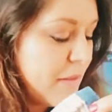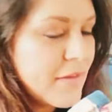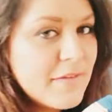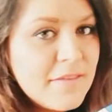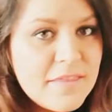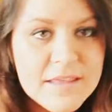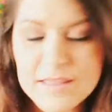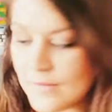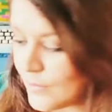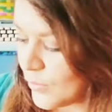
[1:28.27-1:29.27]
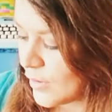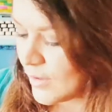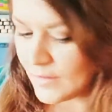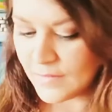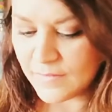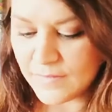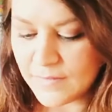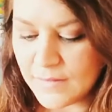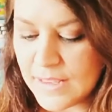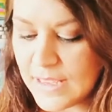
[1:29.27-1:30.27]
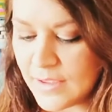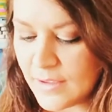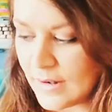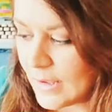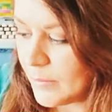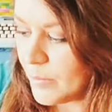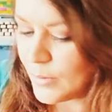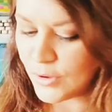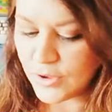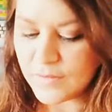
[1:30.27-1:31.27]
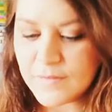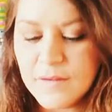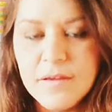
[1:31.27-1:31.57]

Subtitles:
because these ones here, like Bert,